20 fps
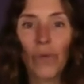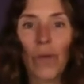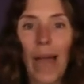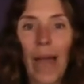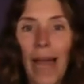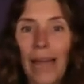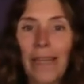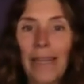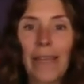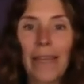
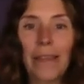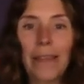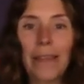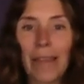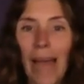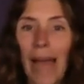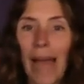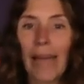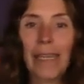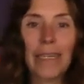
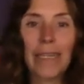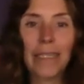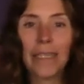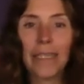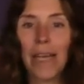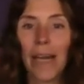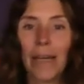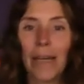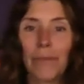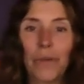any
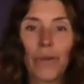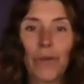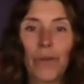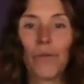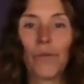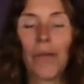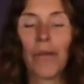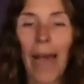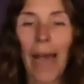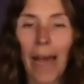time you're
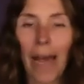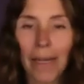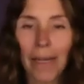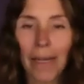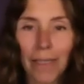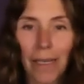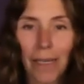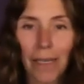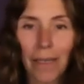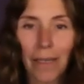
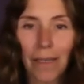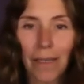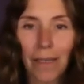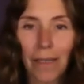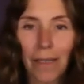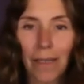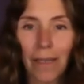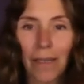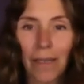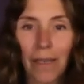reacting,
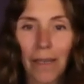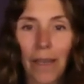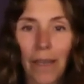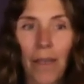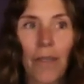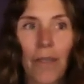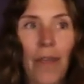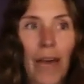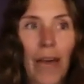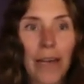
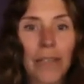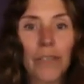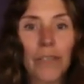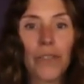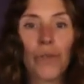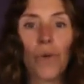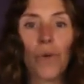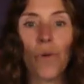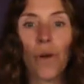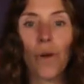that
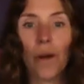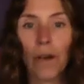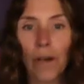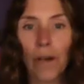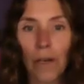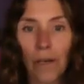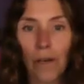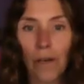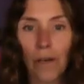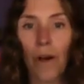is
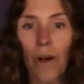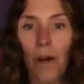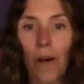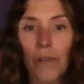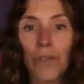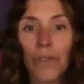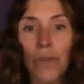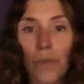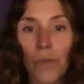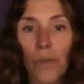your
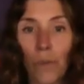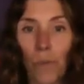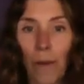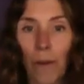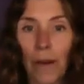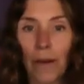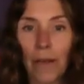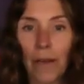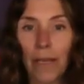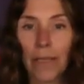call to
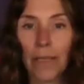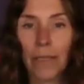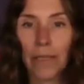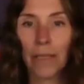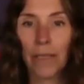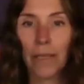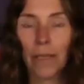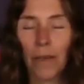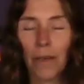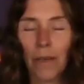
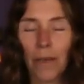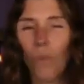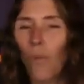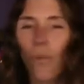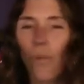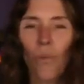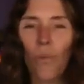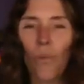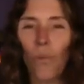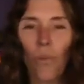awareness.
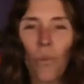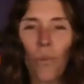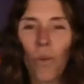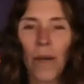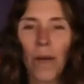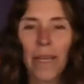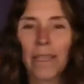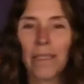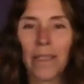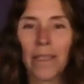
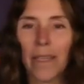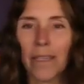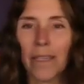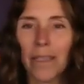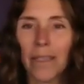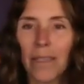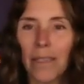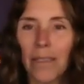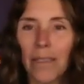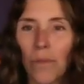What is
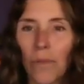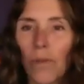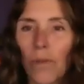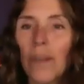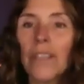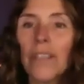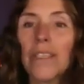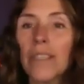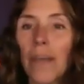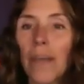this?
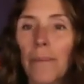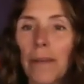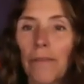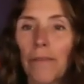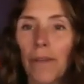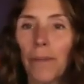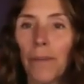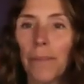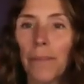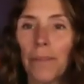Where is this coming
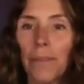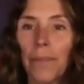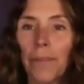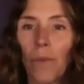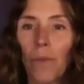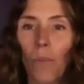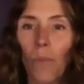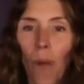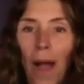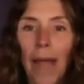from?
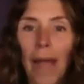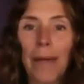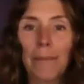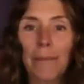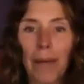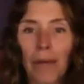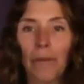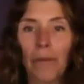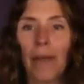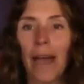Why
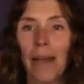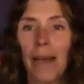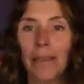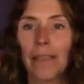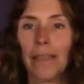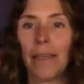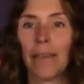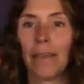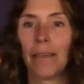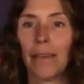am I
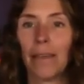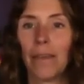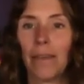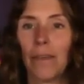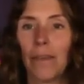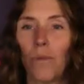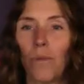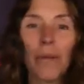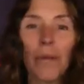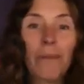reacting?
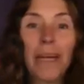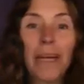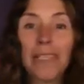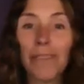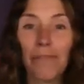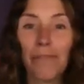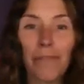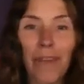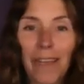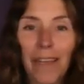What am I
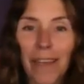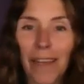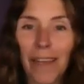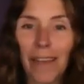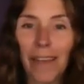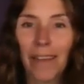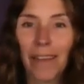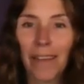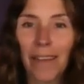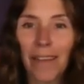defending?